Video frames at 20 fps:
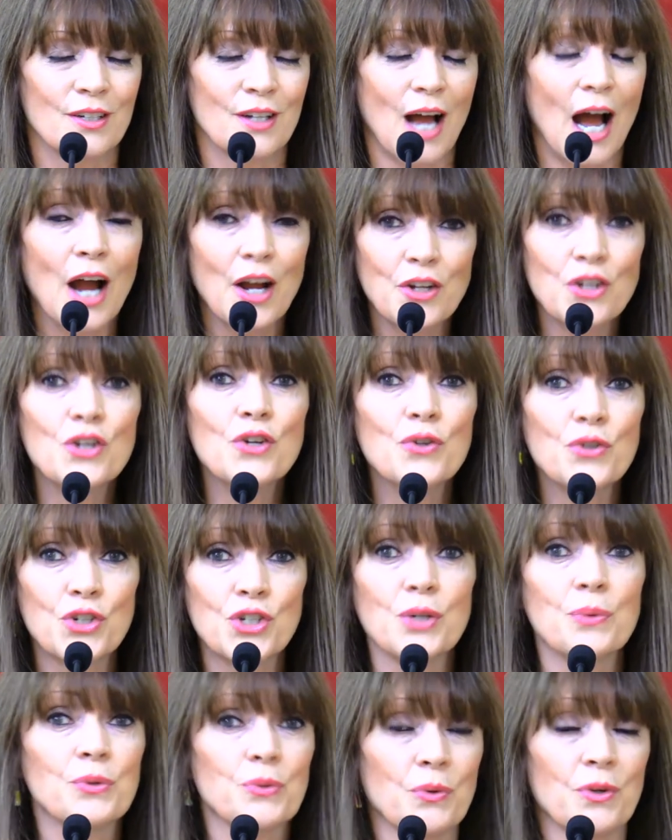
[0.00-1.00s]
I knew she
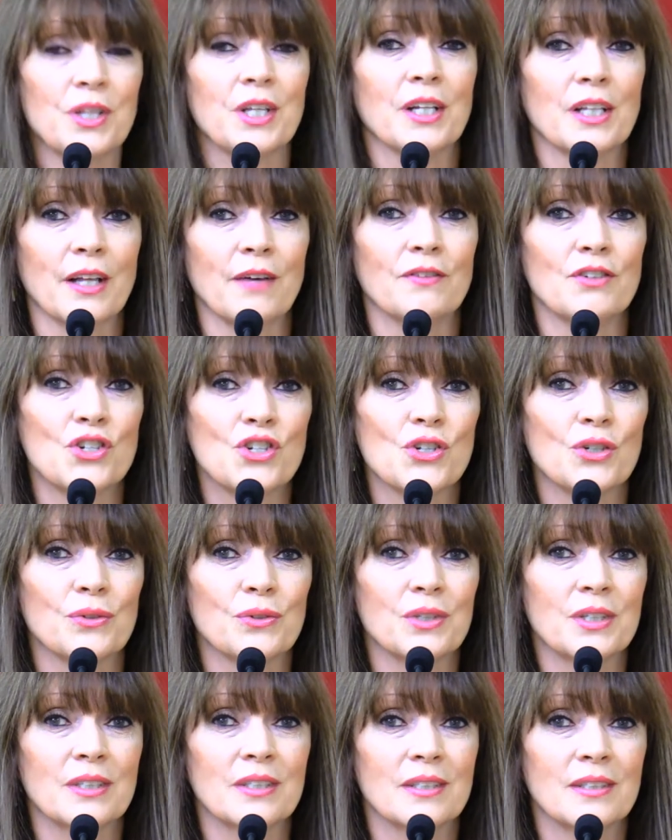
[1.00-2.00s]
was one of the 11
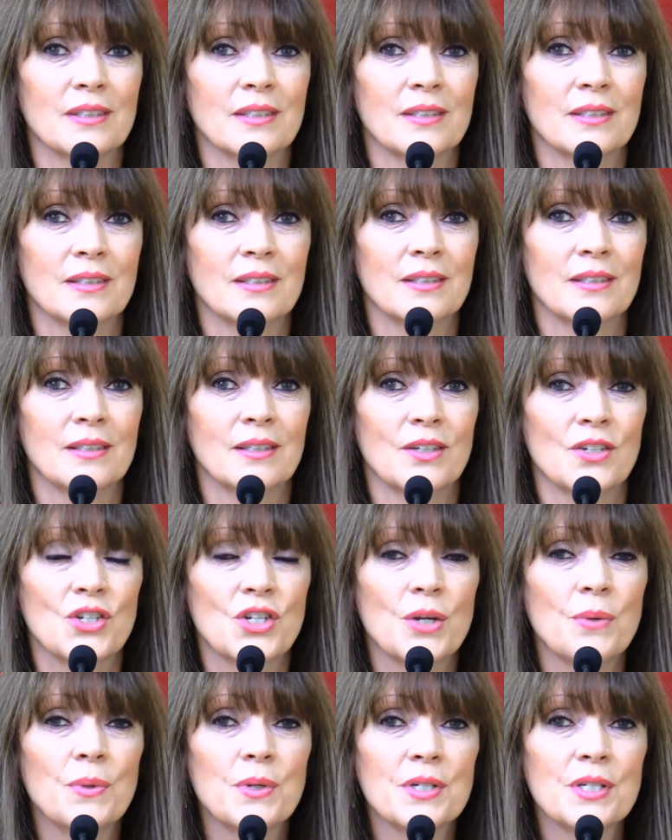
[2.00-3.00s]
children.
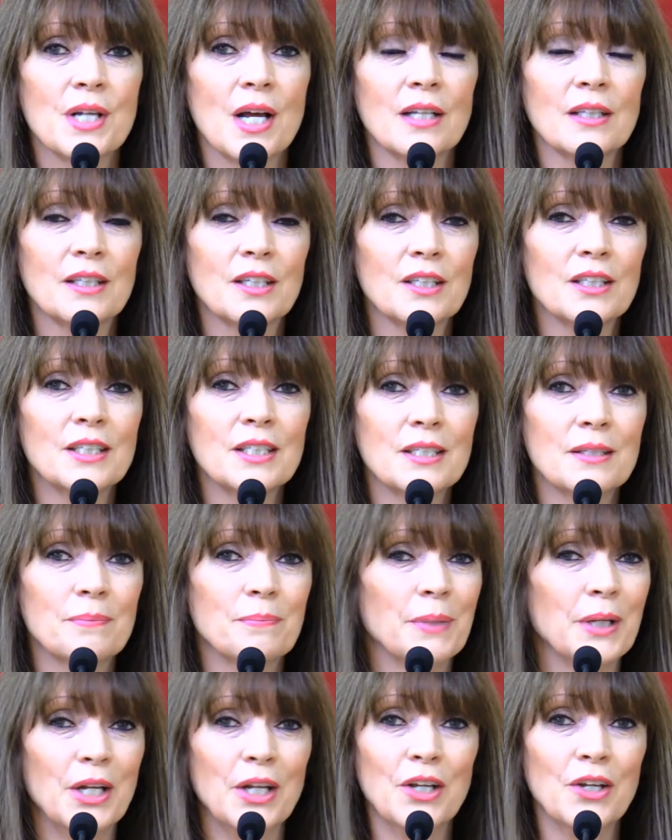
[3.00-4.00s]
She was a little
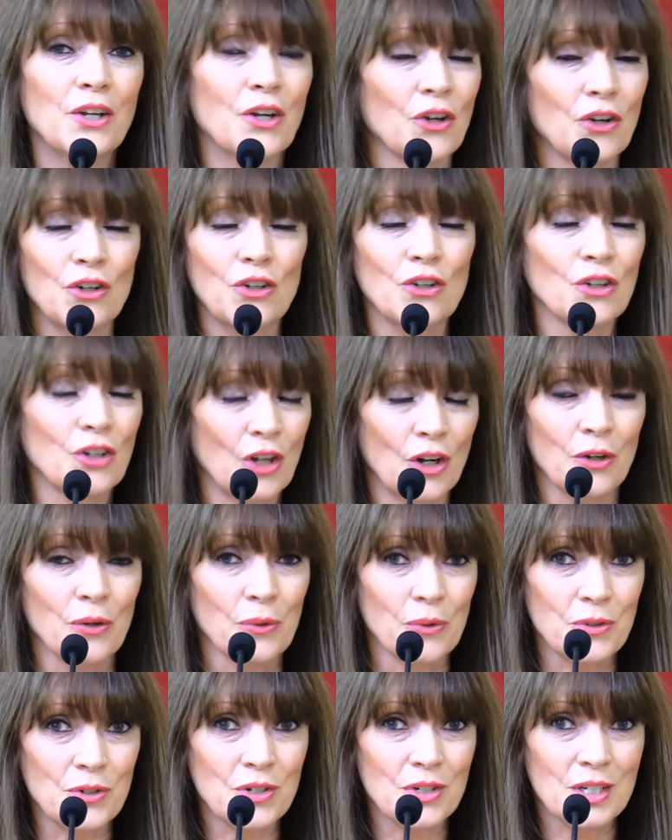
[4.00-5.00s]
bitty girl
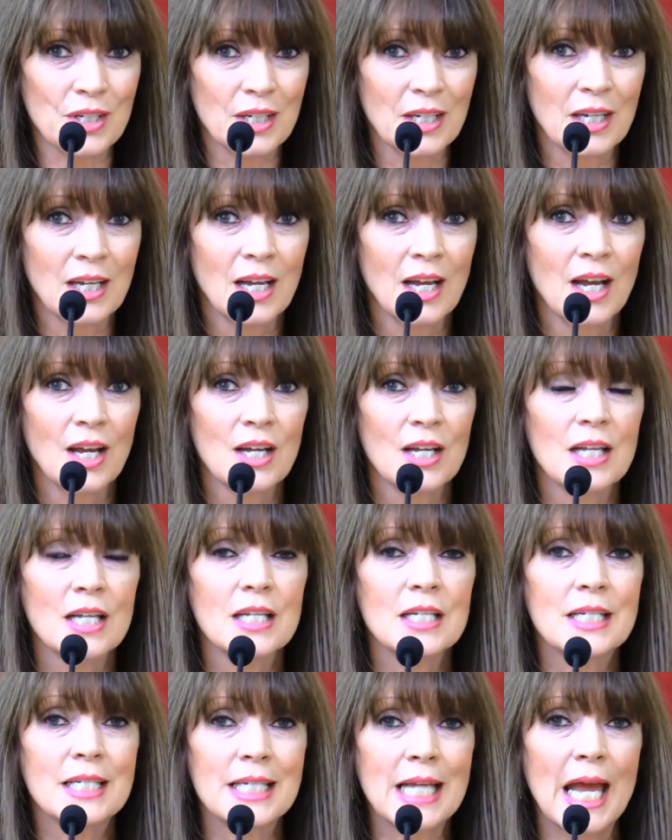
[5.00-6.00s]
ghost
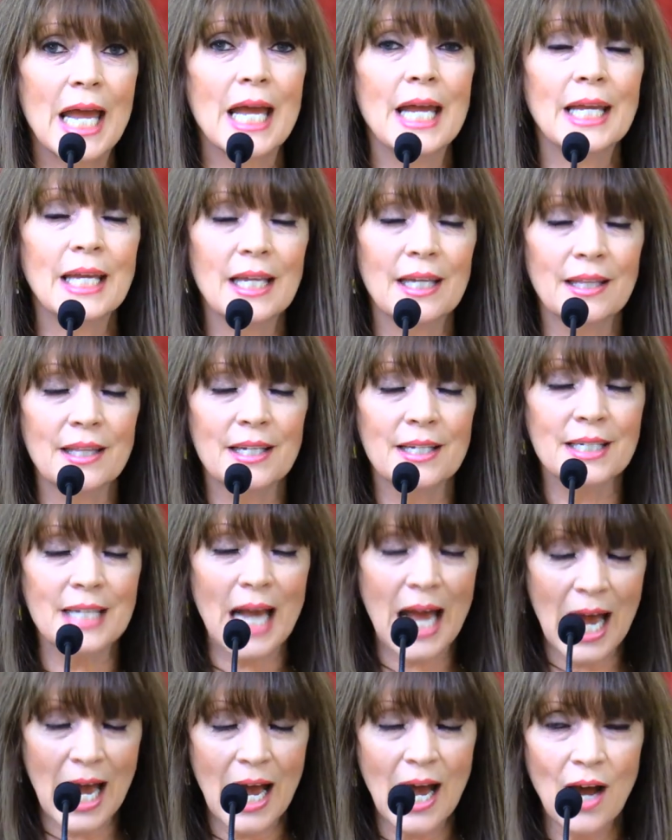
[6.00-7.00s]
staying in this
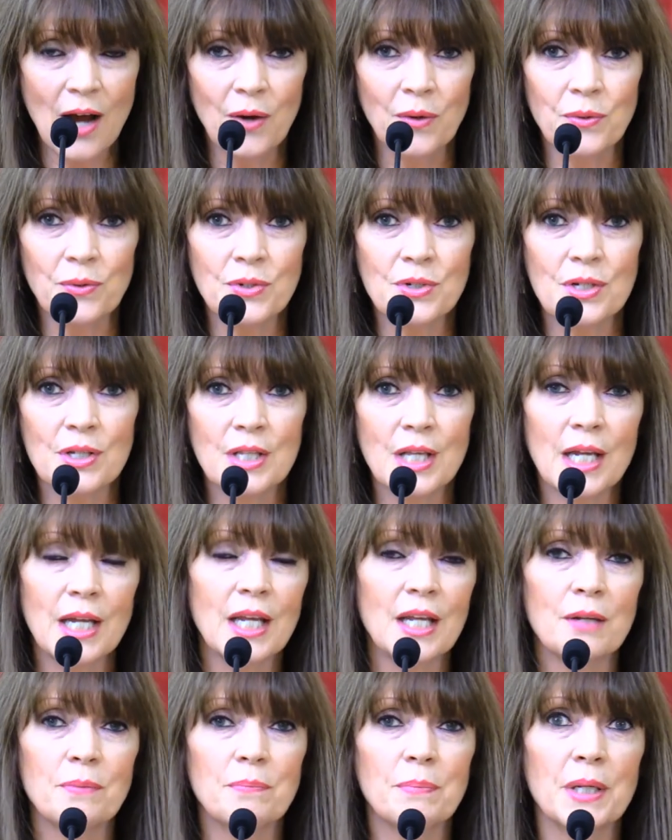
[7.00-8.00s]
house that
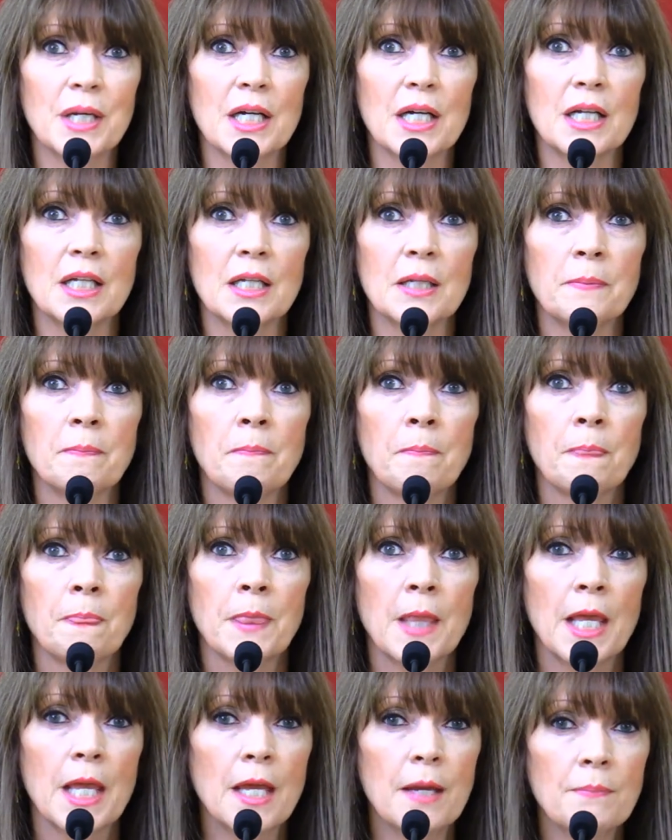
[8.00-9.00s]
had been
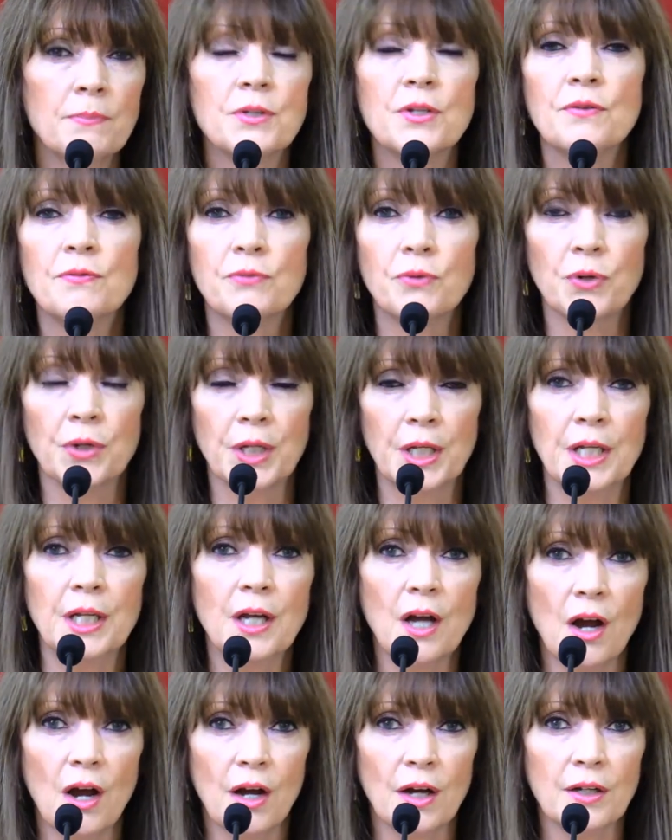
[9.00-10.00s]
empty for
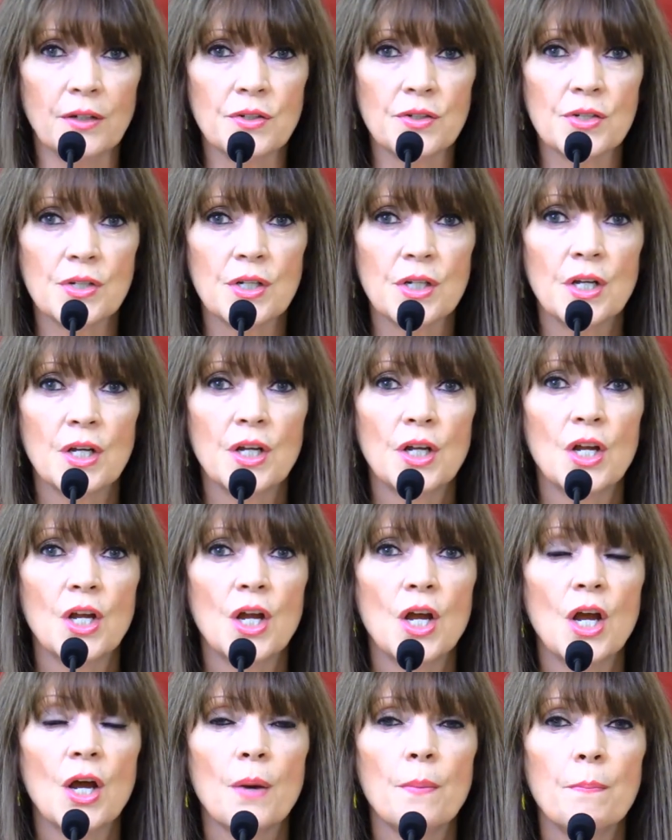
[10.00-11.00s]
eons,
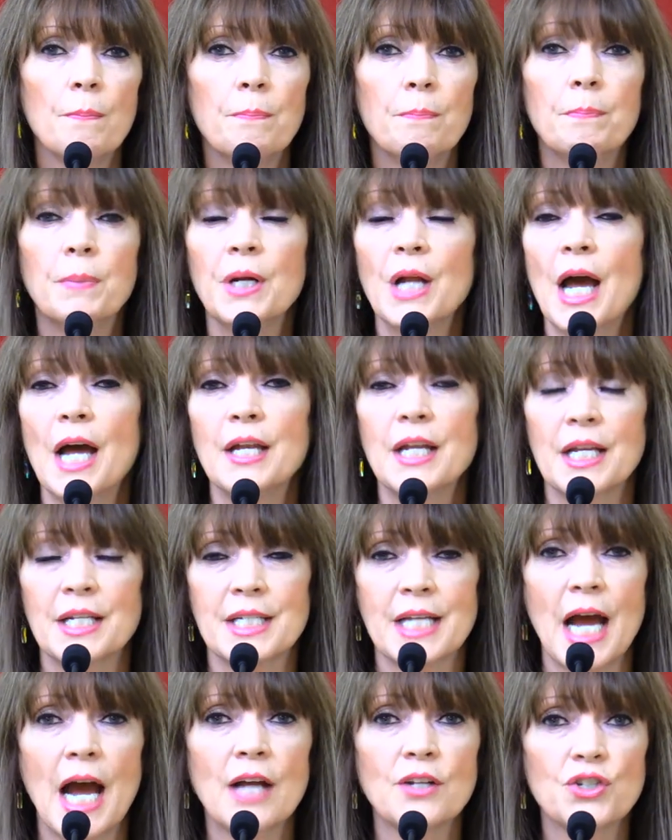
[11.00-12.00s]
but had
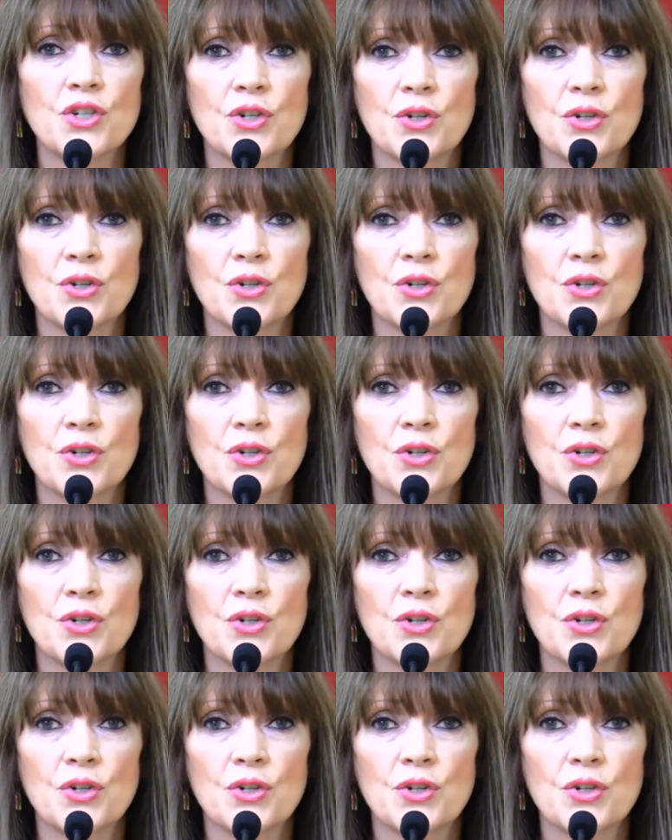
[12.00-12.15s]
attached